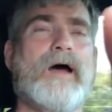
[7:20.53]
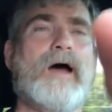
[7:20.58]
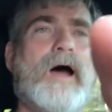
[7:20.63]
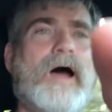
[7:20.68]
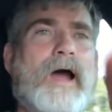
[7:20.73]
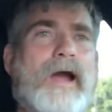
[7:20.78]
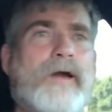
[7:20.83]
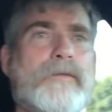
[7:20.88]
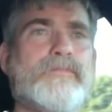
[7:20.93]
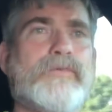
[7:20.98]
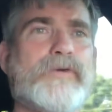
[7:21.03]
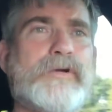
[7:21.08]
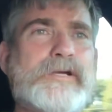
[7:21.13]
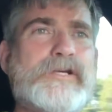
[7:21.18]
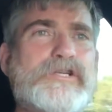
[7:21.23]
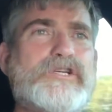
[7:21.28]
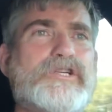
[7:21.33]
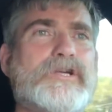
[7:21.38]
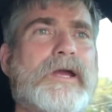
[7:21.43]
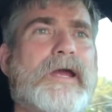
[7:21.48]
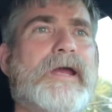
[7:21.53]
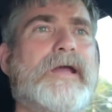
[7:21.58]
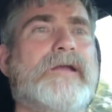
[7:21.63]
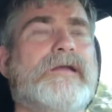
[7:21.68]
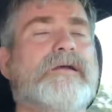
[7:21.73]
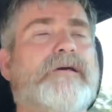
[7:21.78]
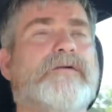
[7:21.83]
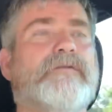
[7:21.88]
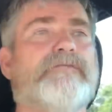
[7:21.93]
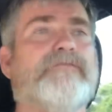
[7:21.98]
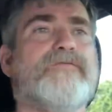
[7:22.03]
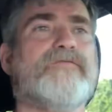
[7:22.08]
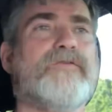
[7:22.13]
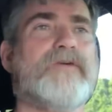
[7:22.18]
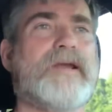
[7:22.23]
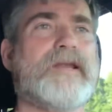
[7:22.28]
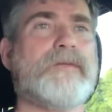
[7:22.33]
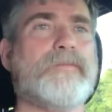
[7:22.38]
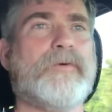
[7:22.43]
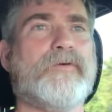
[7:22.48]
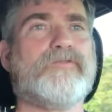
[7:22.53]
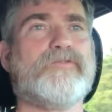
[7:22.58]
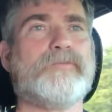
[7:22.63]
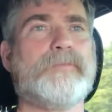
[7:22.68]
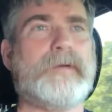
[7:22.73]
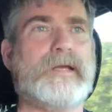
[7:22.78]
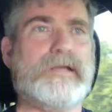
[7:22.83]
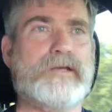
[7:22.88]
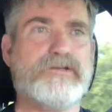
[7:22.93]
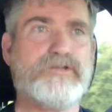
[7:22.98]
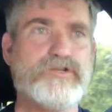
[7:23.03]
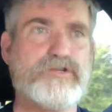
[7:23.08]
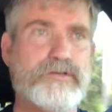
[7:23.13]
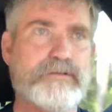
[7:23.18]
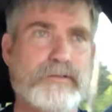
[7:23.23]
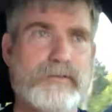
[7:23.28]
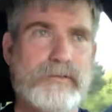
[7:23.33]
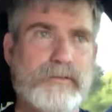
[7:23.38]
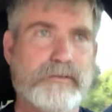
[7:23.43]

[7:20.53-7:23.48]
I appreciate freedom of speech.